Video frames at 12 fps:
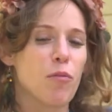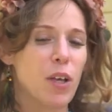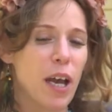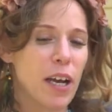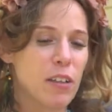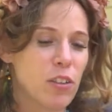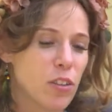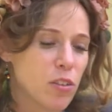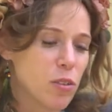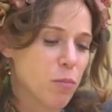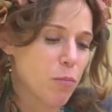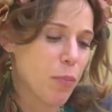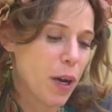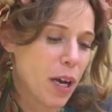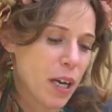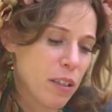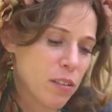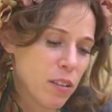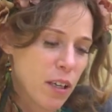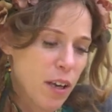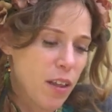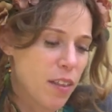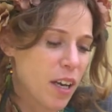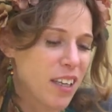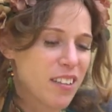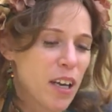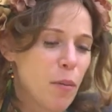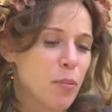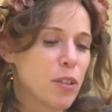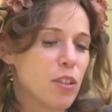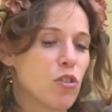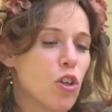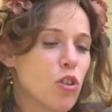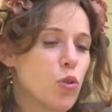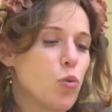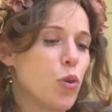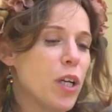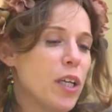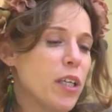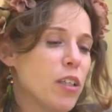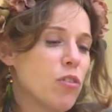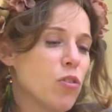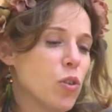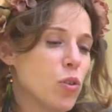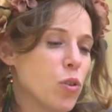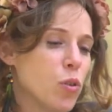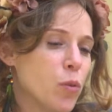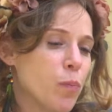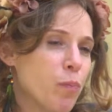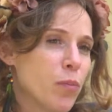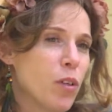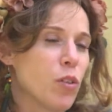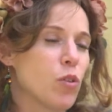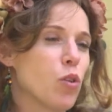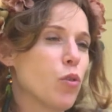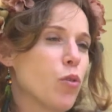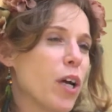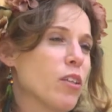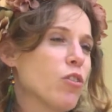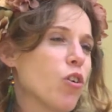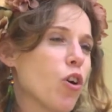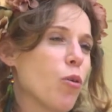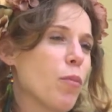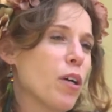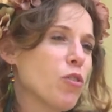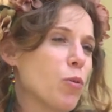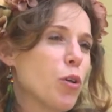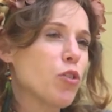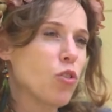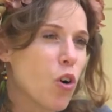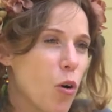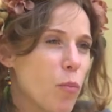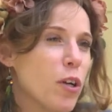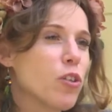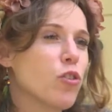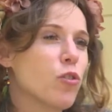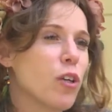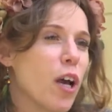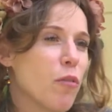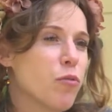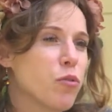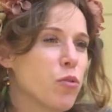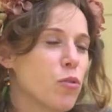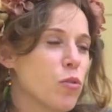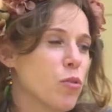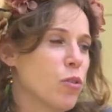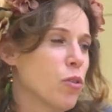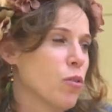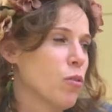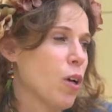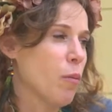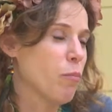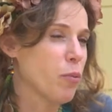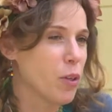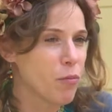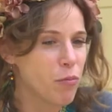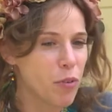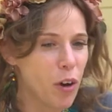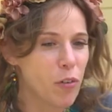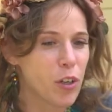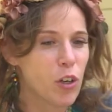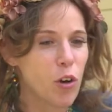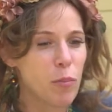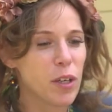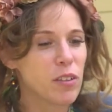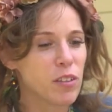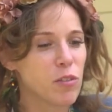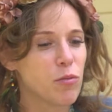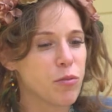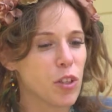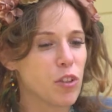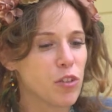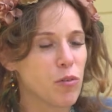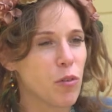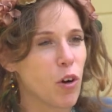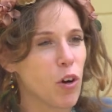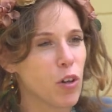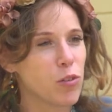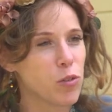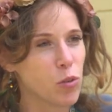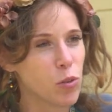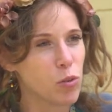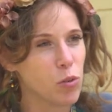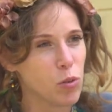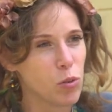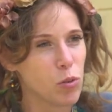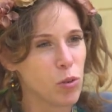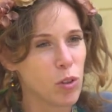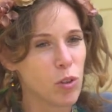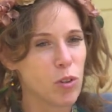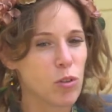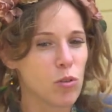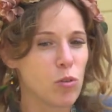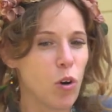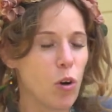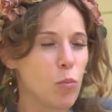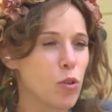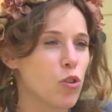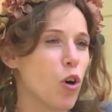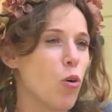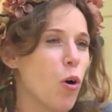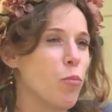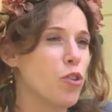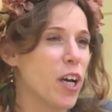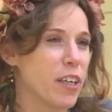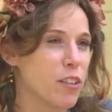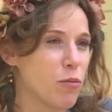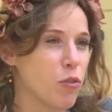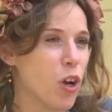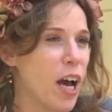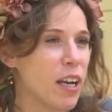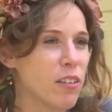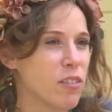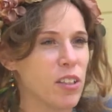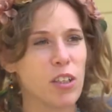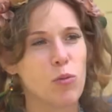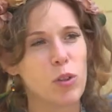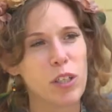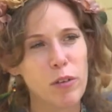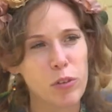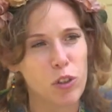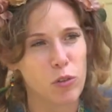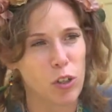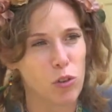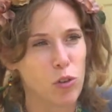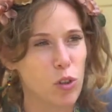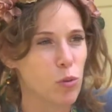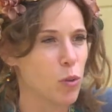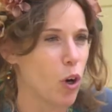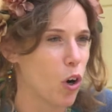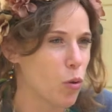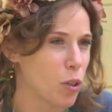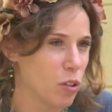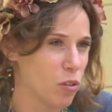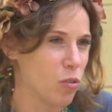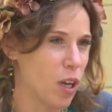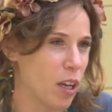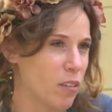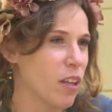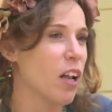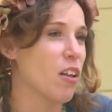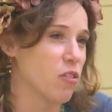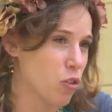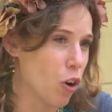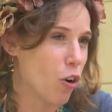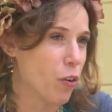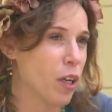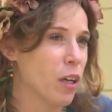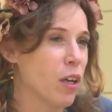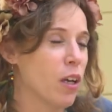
actors. But the attempt is not really to create a documentary, because documentary have to be very committed, first of all, to almost show objective reality, and we never try to do it. We always tell a story.